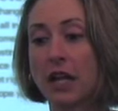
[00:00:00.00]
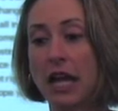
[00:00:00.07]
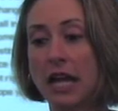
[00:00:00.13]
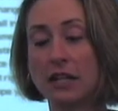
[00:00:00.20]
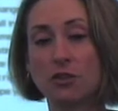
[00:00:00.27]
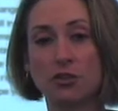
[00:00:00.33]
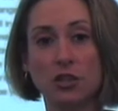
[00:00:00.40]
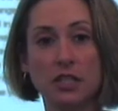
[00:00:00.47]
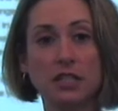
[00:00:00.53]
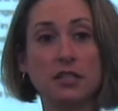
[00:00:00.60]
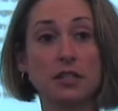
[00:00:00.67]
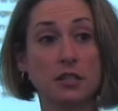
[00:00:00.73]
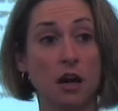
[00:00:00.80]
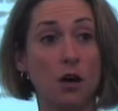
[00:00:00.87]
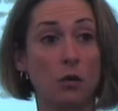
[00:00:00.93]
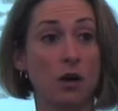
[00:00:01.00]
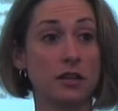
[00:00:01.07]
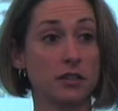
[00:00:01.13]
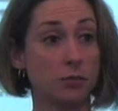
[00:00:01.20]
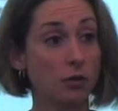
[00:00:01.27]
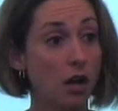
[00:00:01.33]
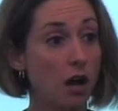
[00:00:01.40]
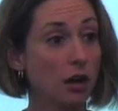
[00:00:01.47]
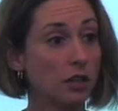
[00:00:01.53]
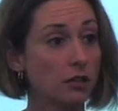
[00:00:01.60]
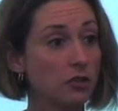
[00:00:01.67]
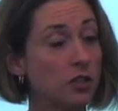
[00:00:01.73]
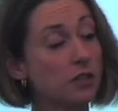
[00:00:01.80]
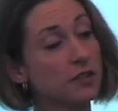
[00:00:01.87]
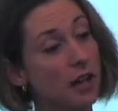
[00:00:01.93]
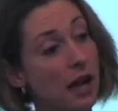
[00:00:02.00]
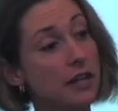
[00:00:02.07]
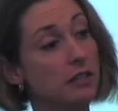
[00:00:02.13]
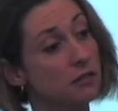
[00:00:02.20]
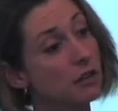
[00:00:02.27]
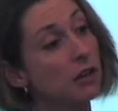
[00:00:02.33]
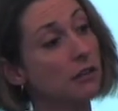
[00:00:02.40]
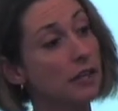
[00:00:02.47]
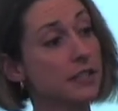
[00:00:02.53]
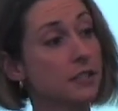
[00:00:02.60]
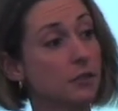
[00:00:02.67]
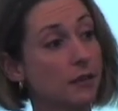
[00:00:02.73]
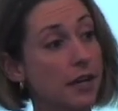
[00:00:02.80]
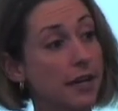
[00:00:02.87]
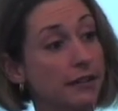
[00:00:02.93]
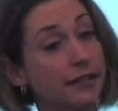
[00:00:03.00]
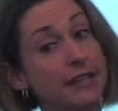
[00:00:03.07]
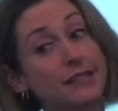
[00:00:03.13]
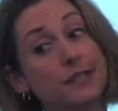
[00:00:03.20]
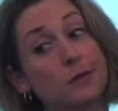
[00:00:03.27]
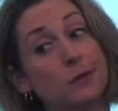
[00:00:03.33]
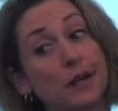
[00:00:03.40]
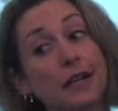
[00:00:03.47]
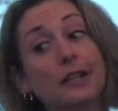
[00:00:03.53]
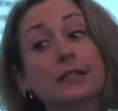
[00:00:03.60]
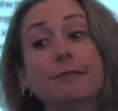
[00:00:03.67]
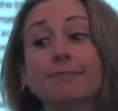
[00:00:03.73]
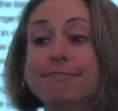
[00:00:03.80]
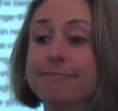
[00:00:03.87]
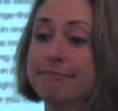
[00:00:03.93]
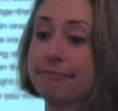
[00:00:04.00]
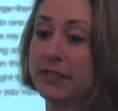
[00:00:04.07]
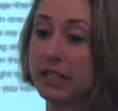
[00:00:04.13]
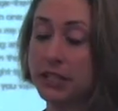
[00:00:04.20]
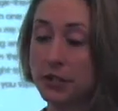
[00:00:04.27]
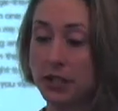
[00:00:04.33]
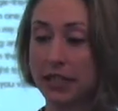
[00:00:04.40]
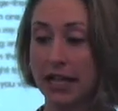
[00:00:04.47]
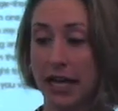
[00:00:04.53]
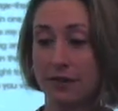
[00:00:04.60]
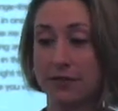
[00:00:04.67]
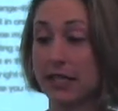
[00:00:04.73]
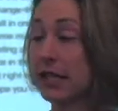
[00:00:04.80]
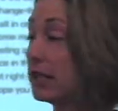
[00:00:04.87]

and she did not want to blog. She goes, I do not like to write. And I said, well, you're gonna have to